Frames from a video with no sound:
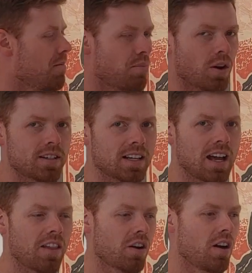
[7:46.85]
put
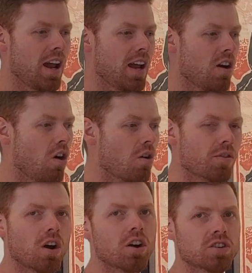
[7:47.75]
together a
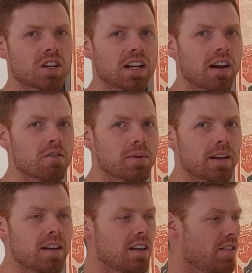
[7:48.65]
overarching government
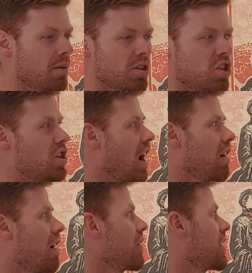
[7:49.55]
that would
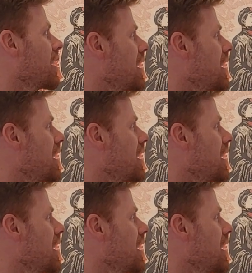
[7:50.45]
share everything